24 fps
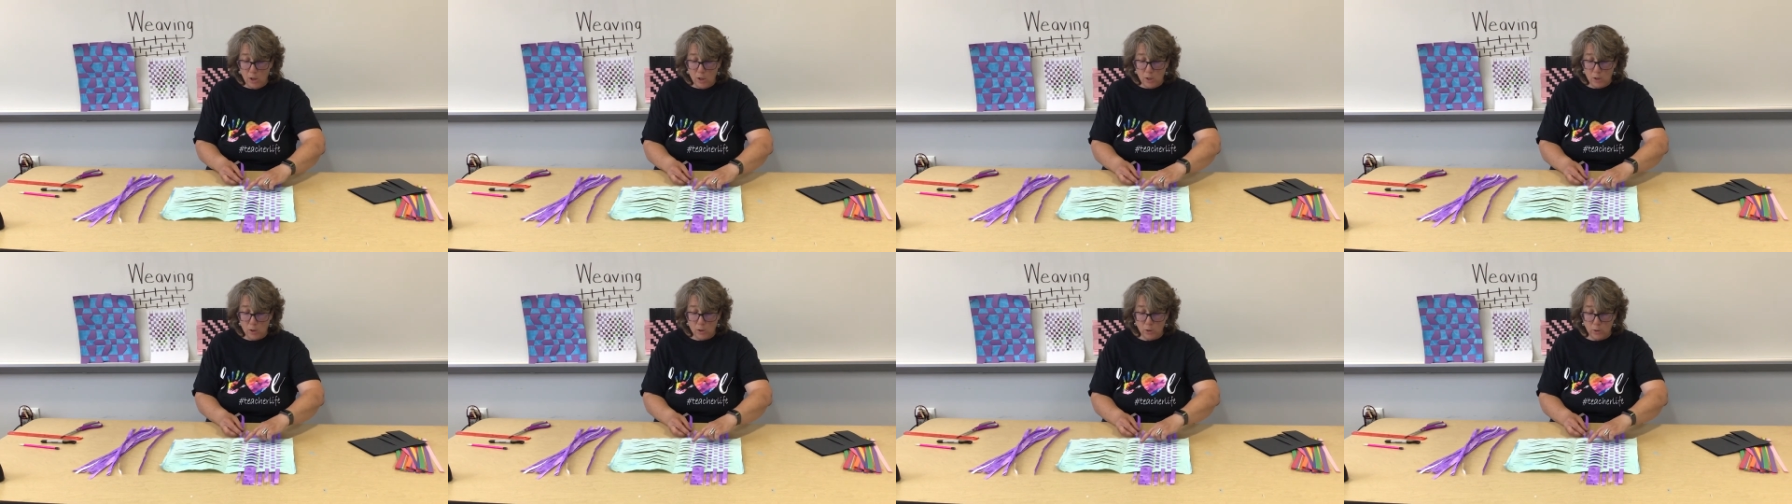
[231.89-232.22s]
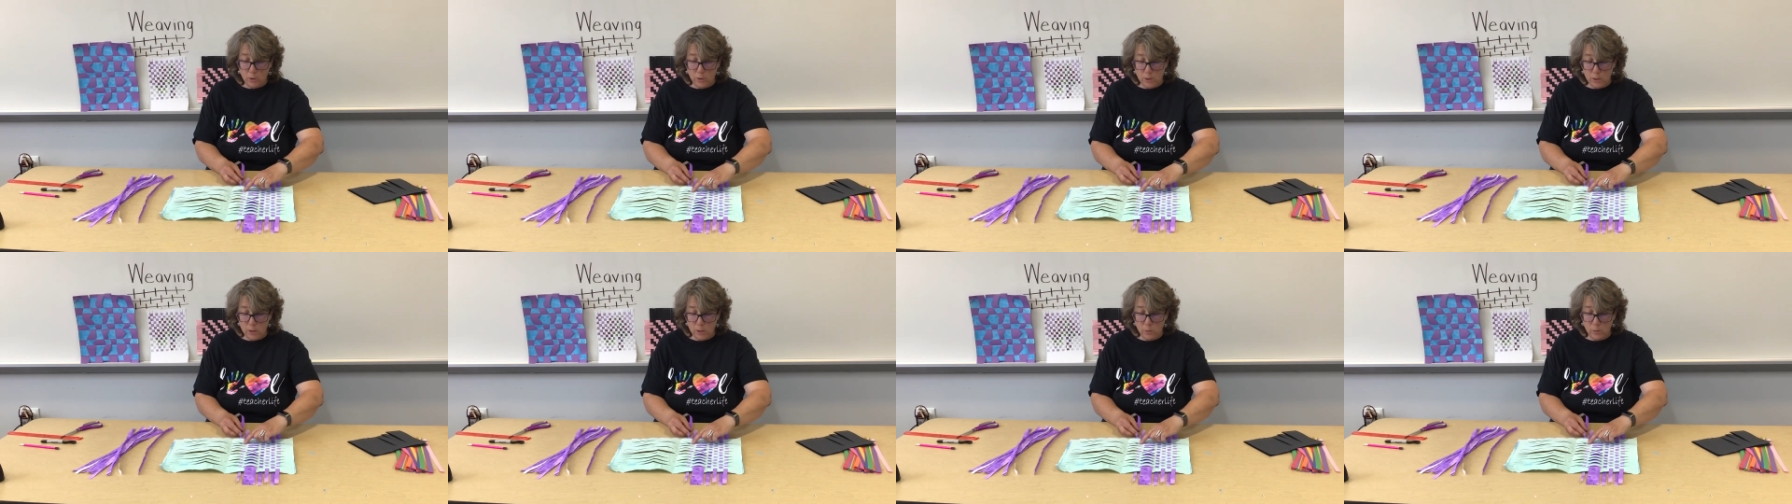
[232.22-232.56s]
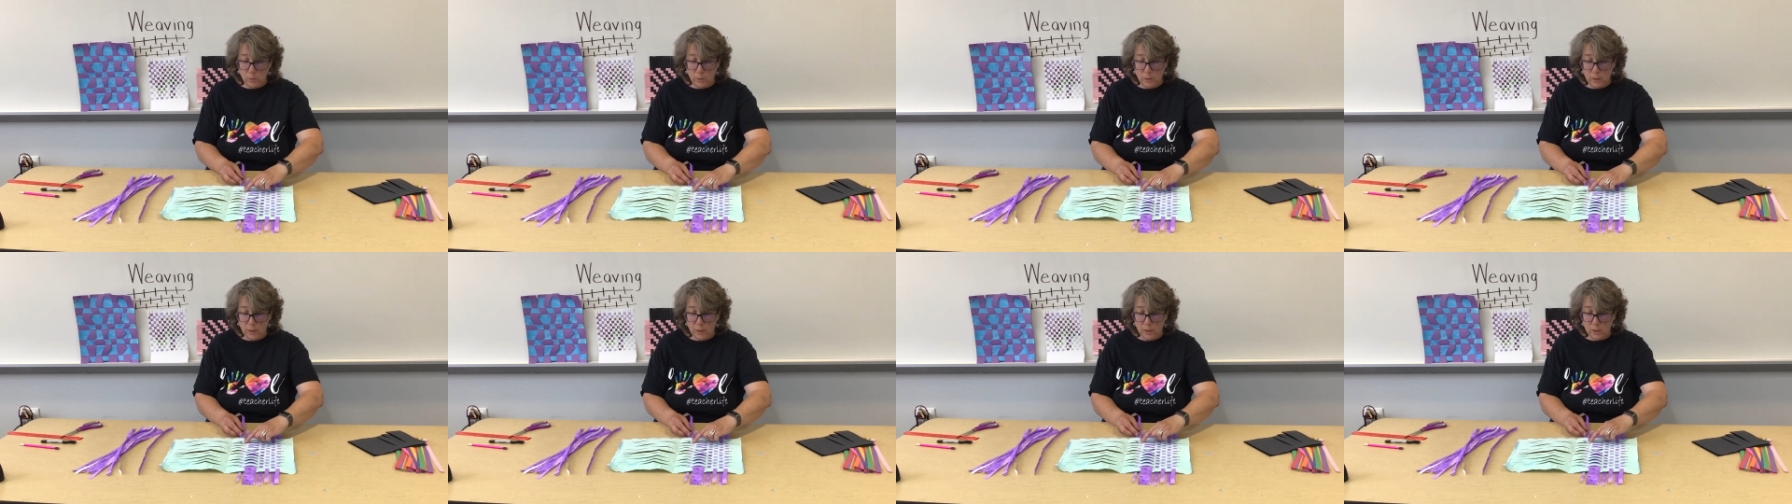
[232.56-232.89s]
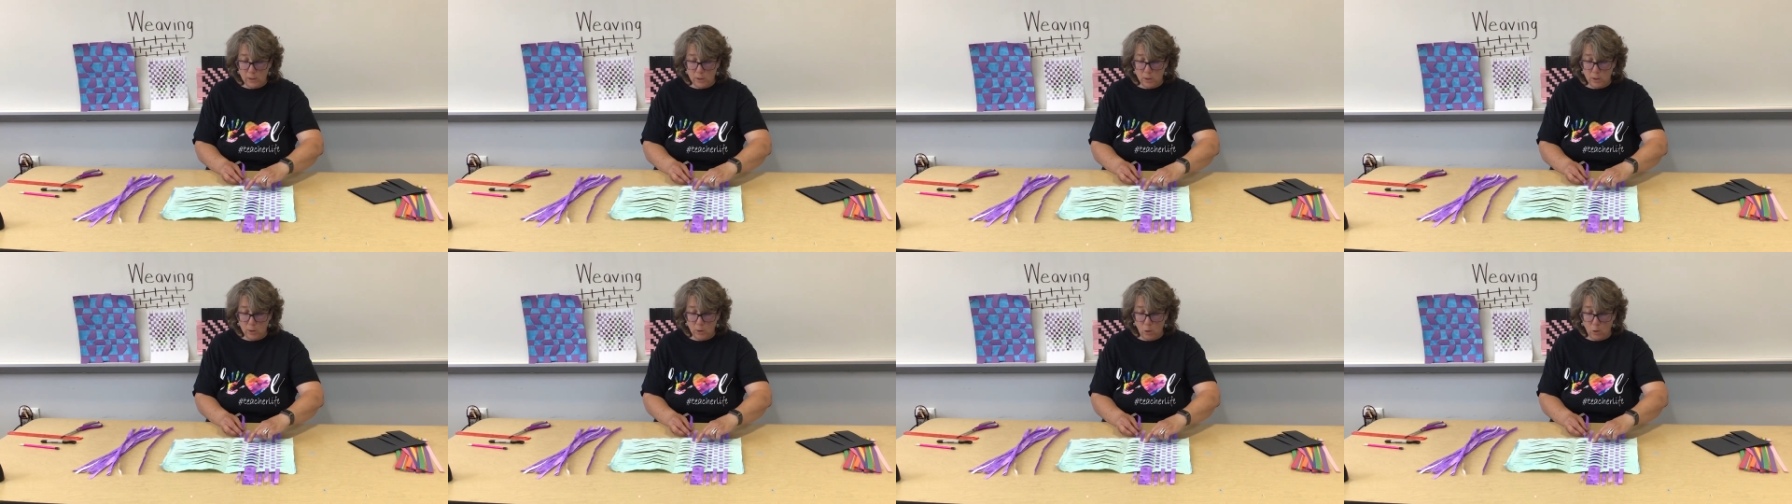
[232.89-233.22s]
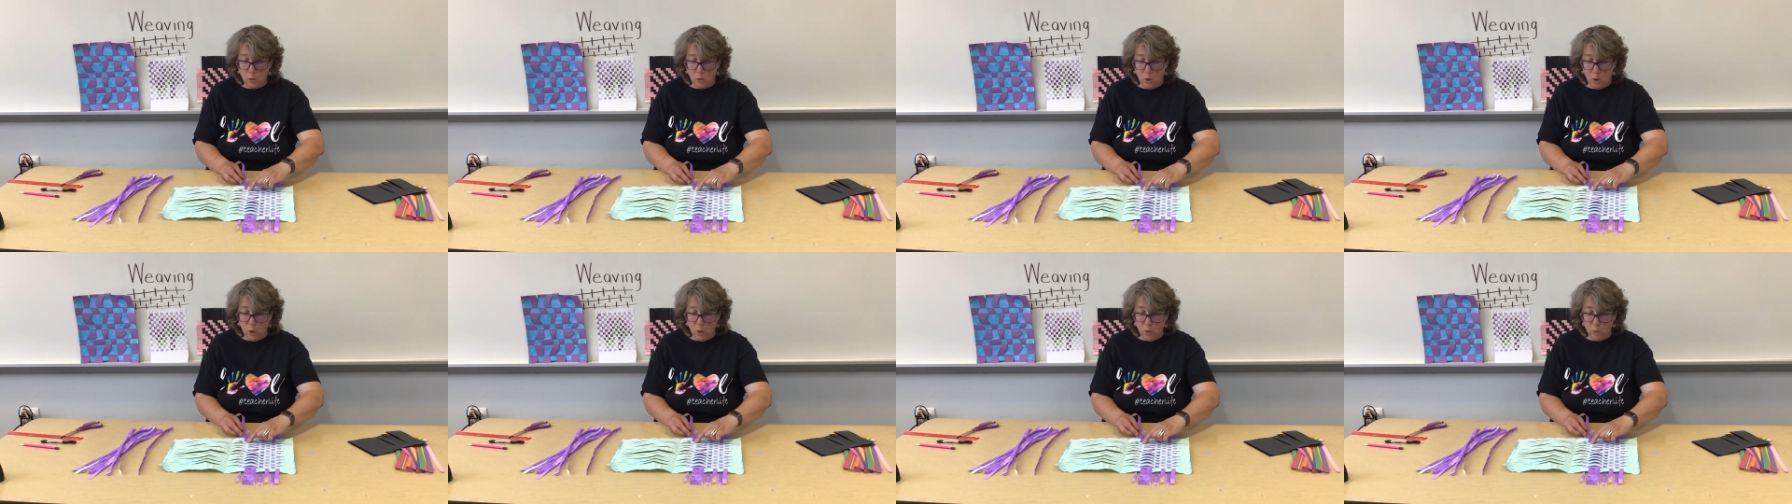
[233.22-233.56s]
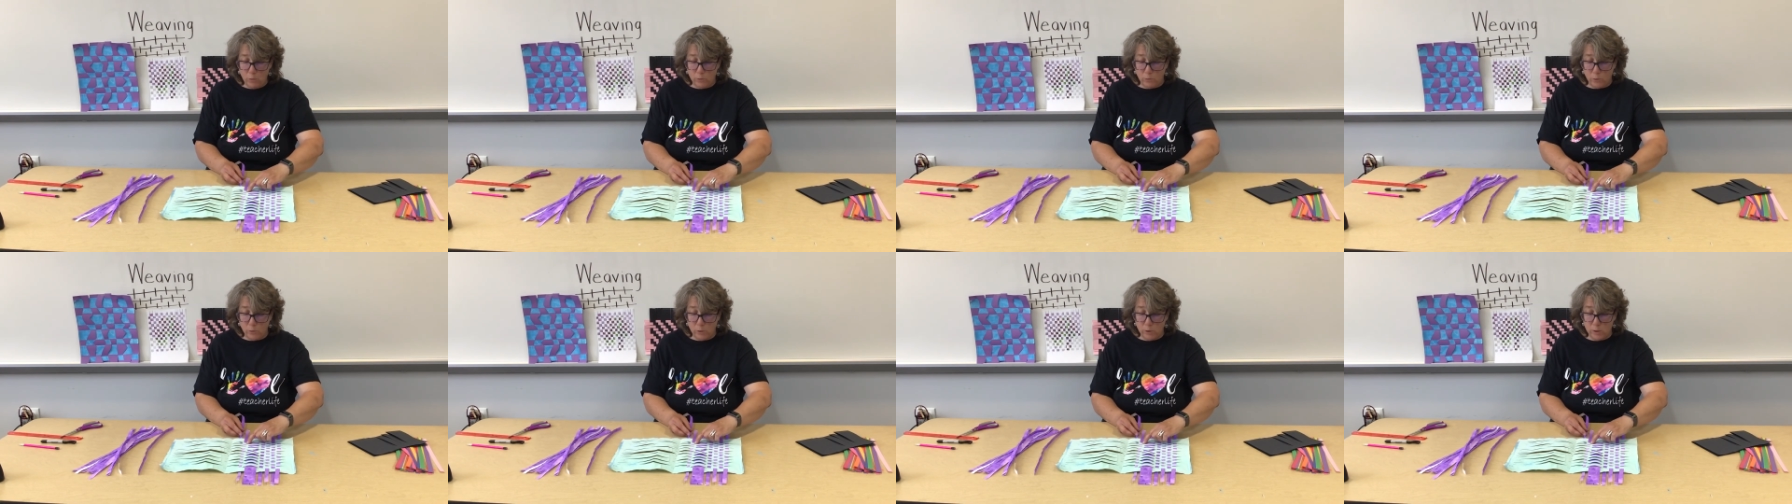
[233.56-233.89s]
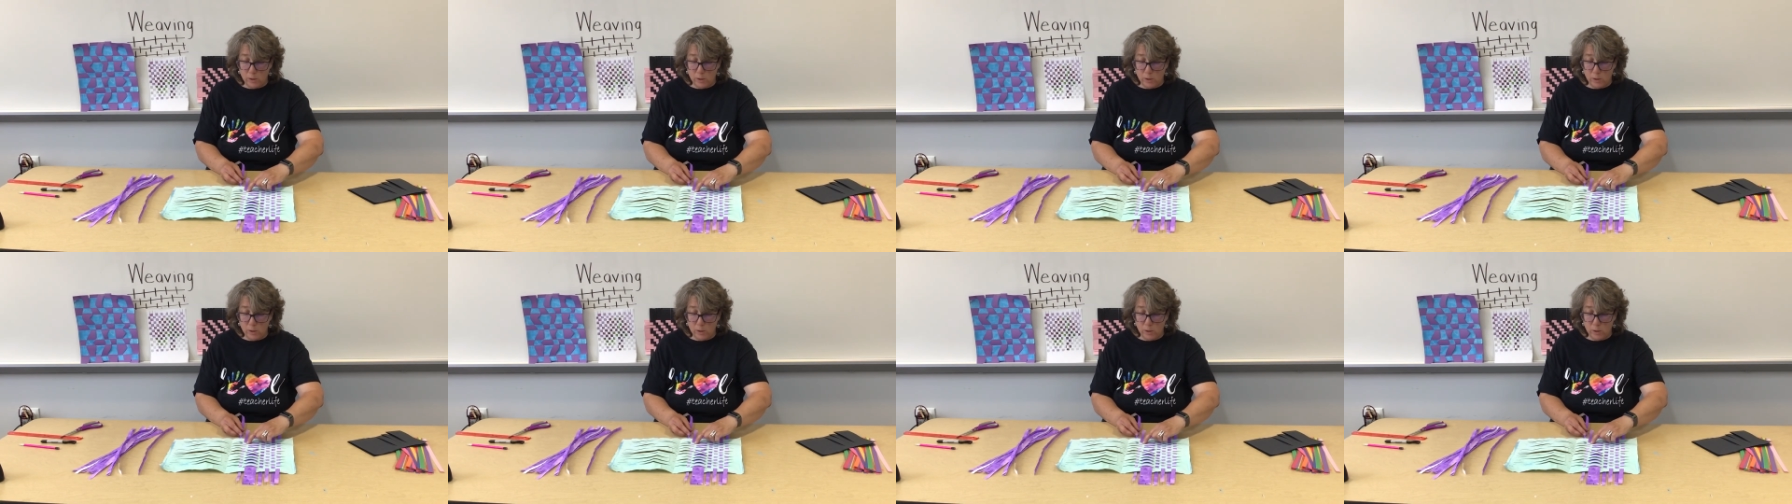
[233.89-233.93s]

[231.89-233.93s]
So this one needs to go over,